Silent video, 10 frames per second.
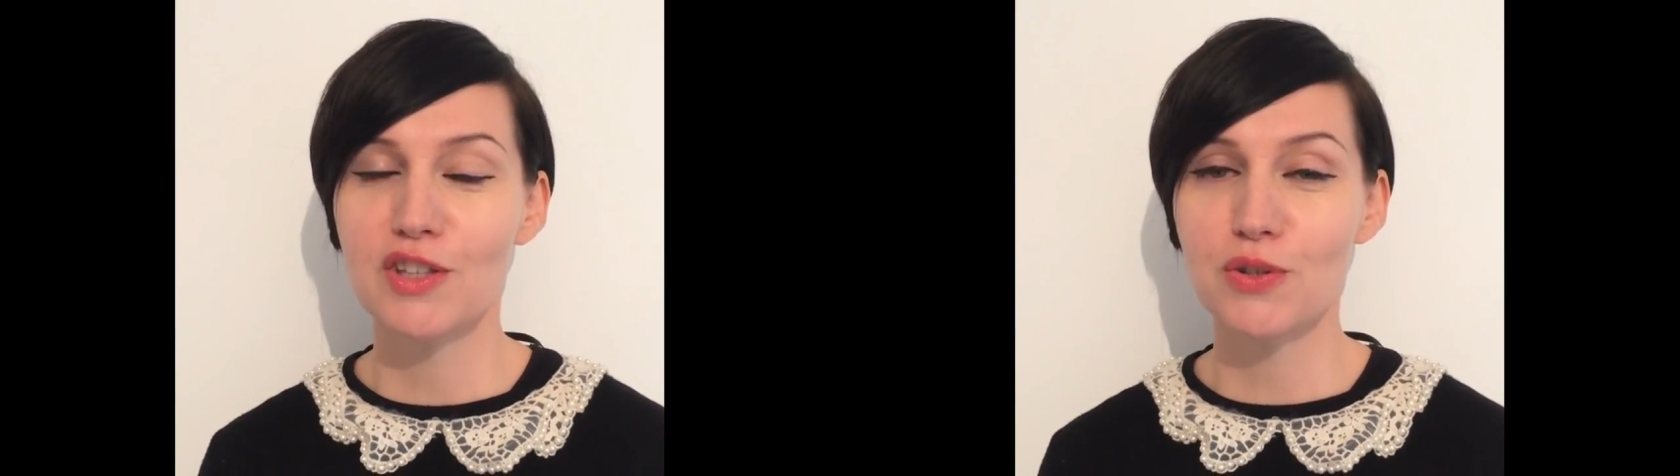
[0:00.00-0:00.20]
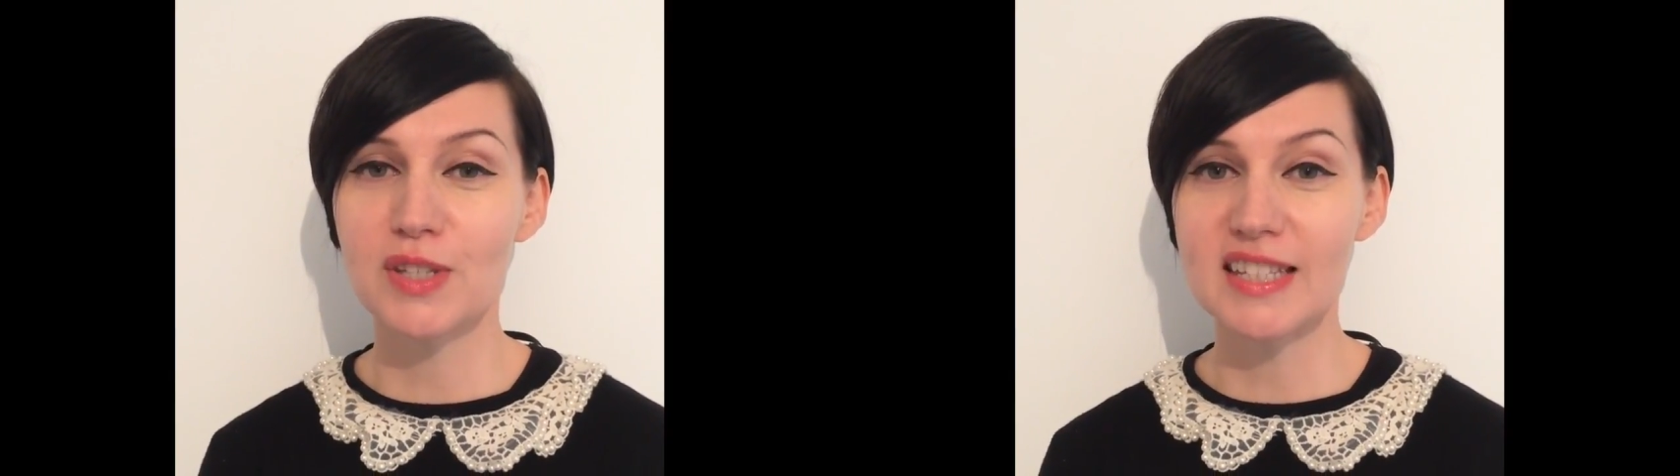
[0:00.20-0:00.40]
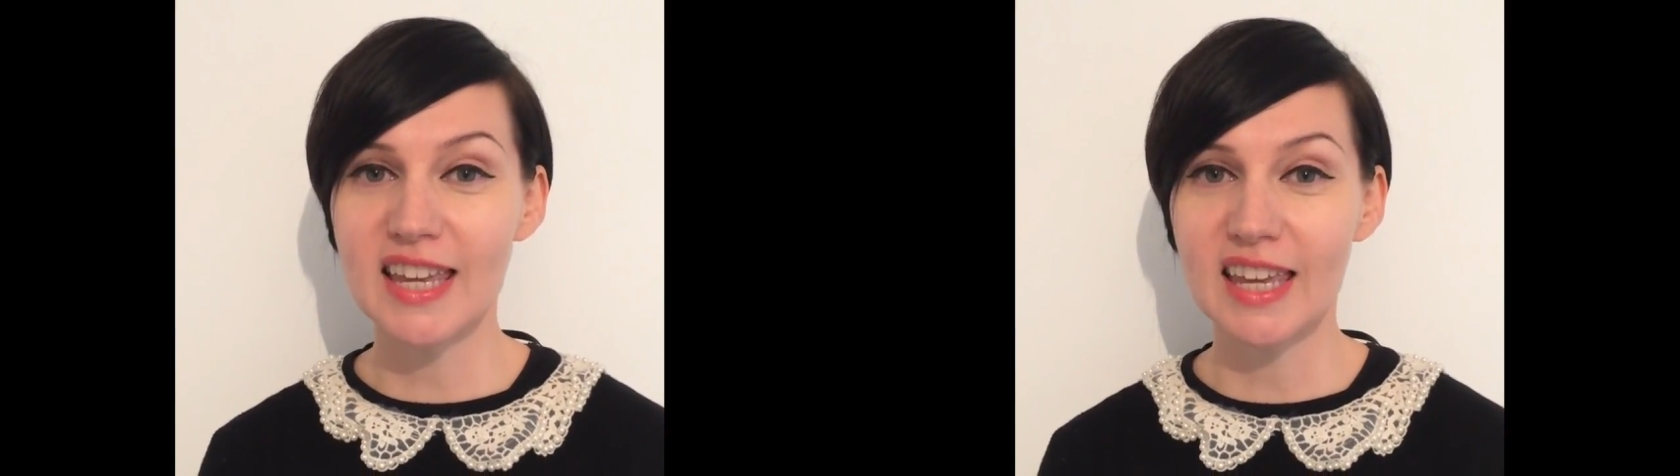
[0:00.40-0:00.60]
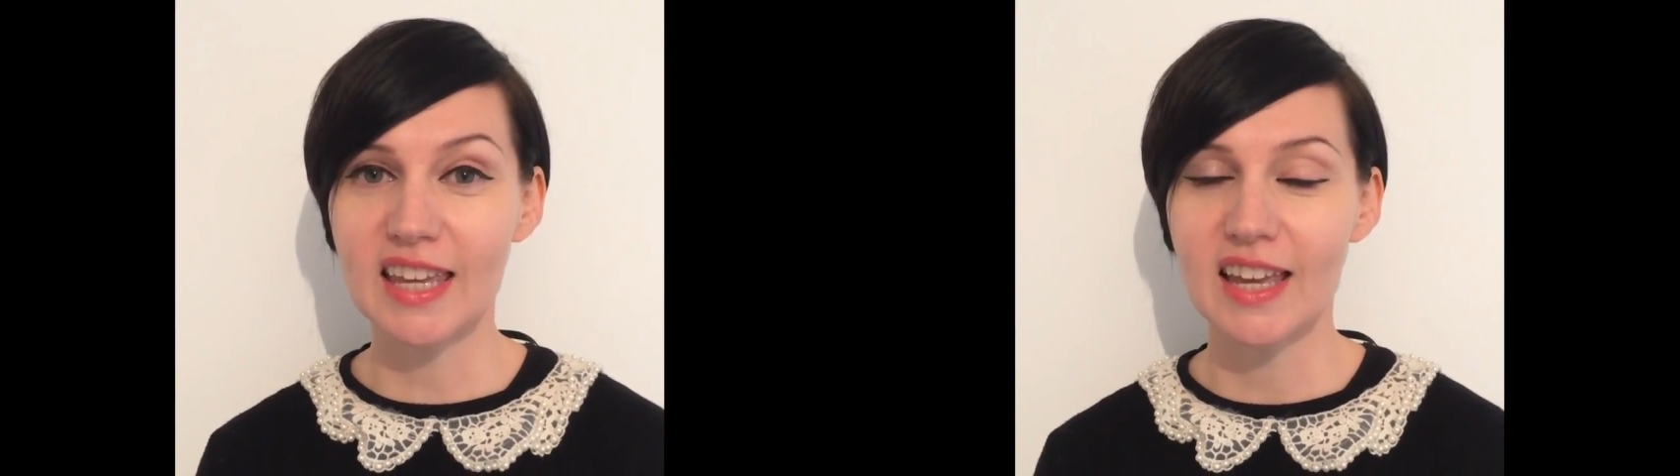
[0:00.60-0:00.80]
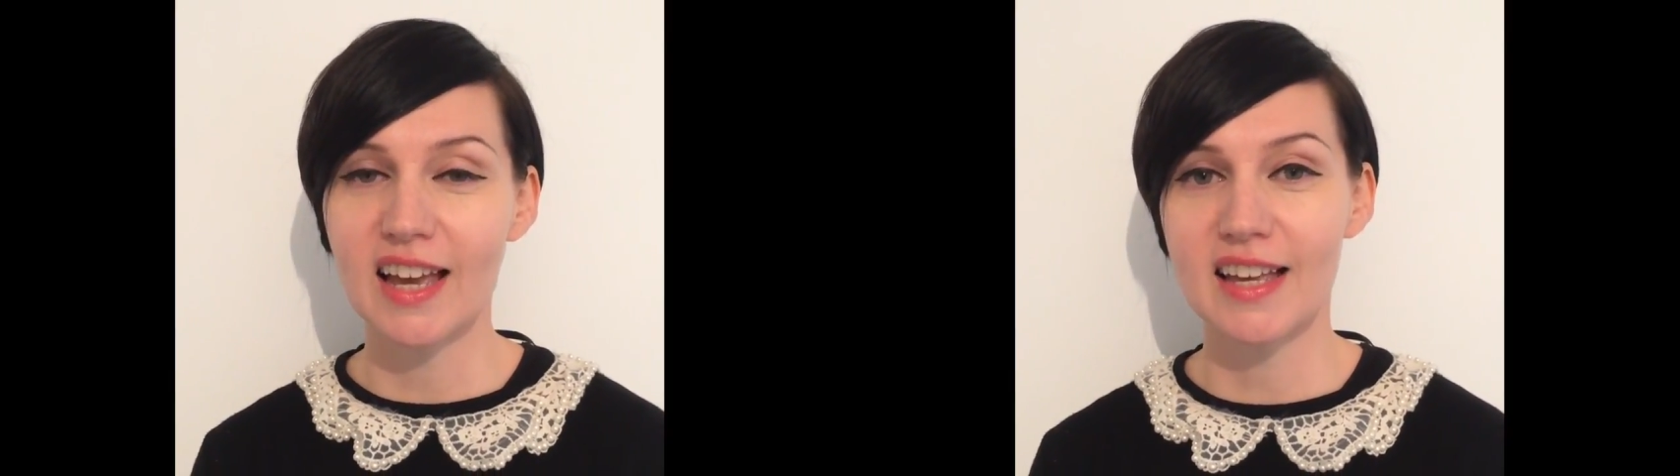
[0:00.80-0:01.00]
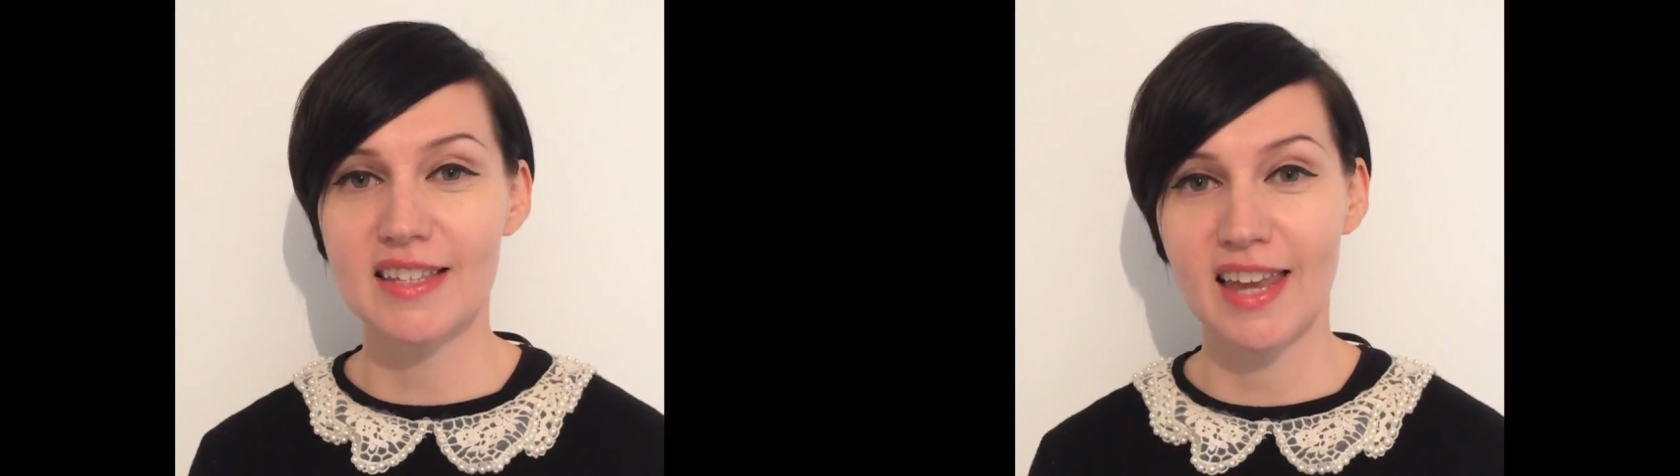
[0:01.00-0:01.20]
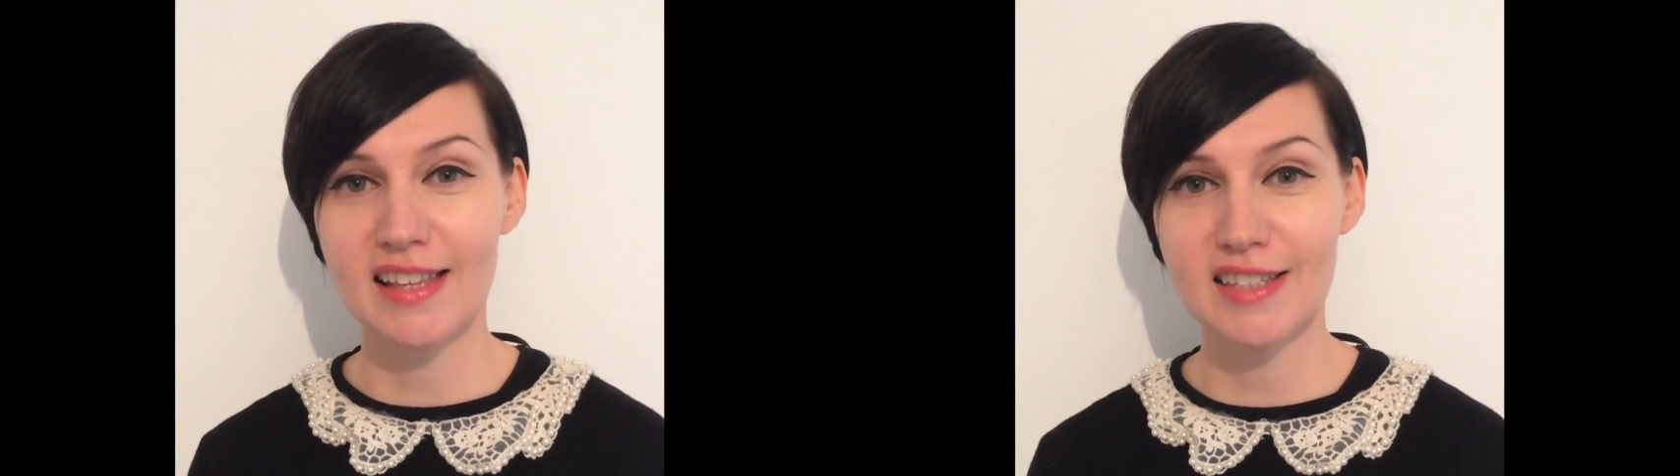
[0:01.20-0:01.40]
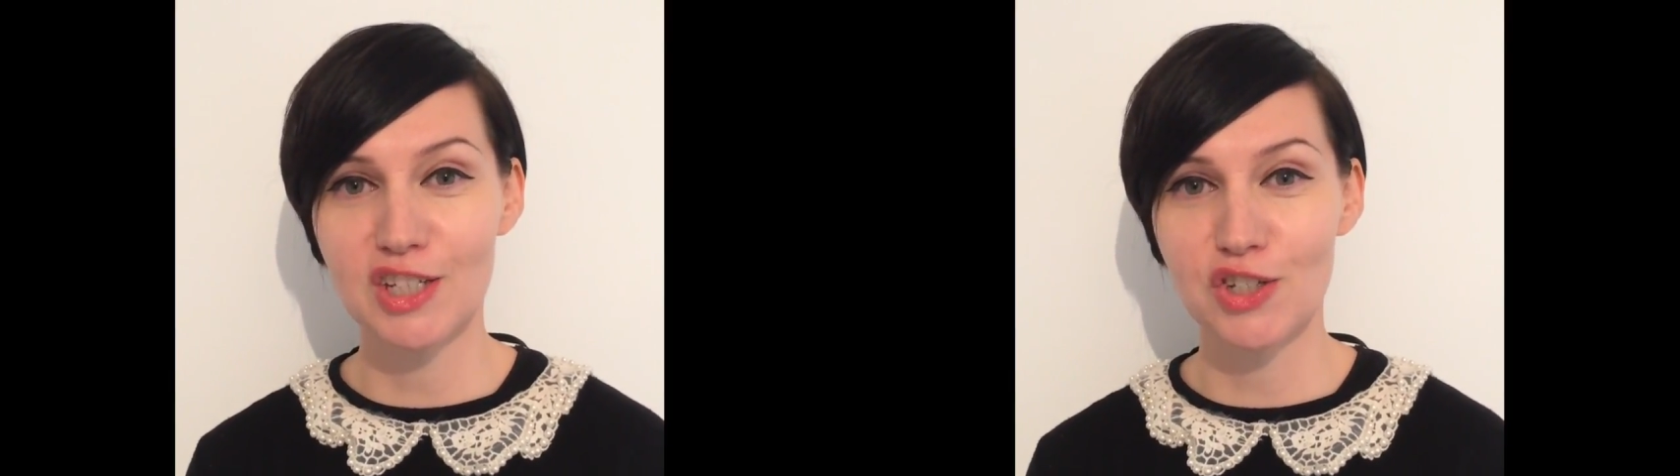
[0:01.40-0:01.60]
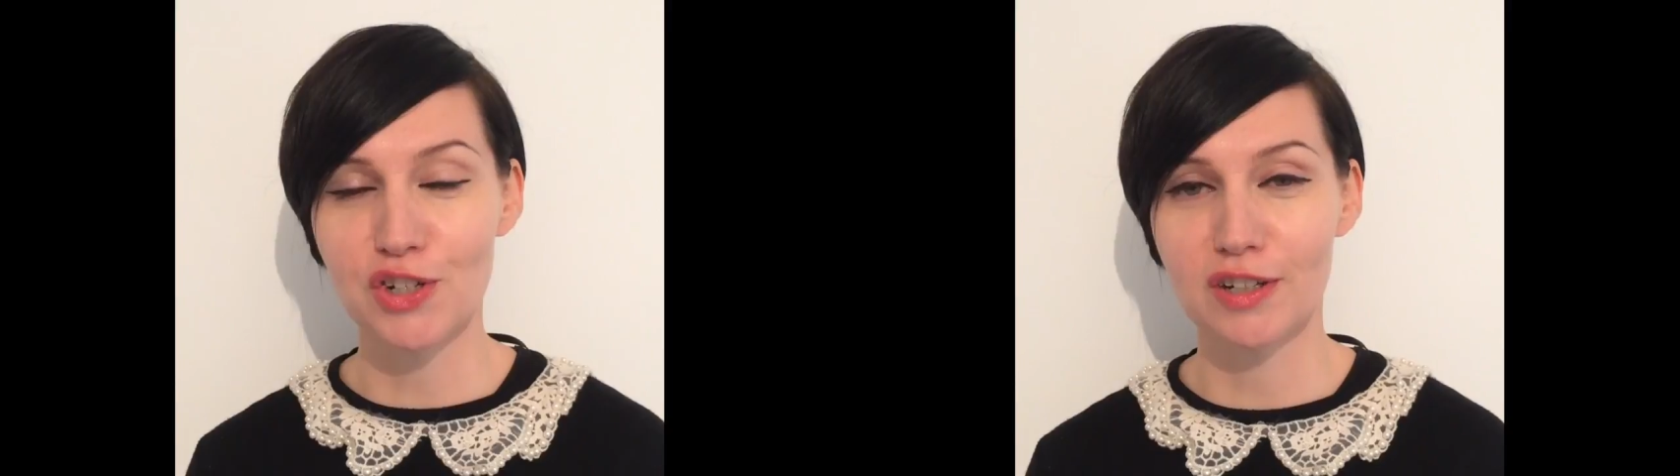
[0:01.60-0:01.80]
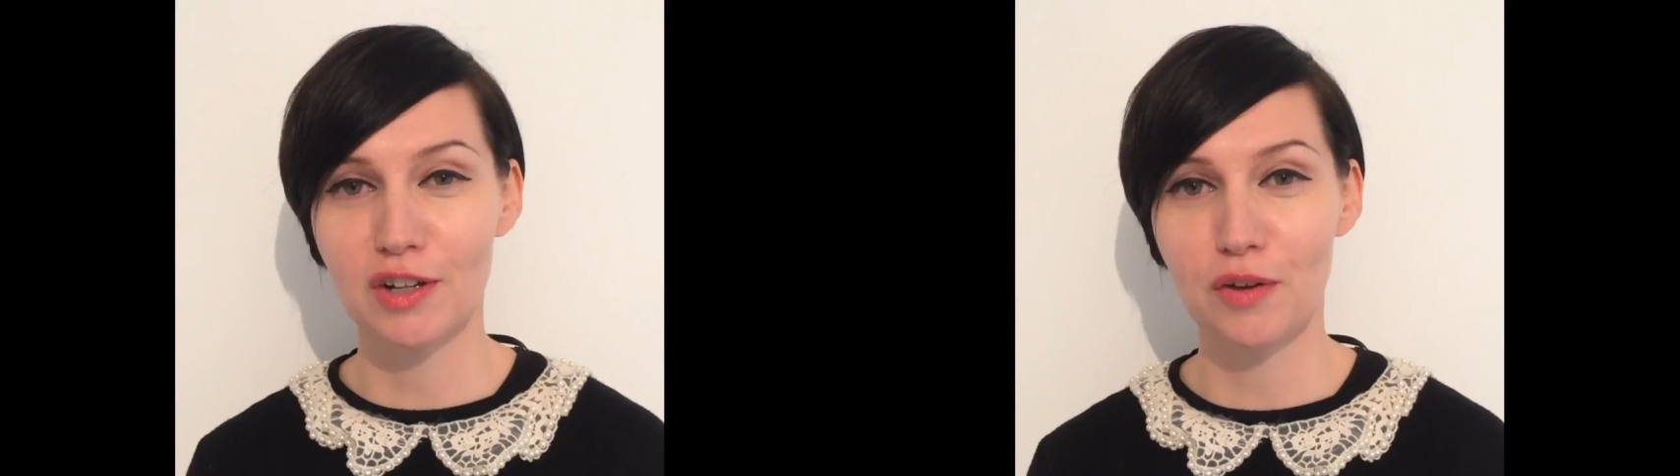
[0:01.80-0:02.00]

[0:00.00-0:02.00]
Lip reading: And so today, as the head teacher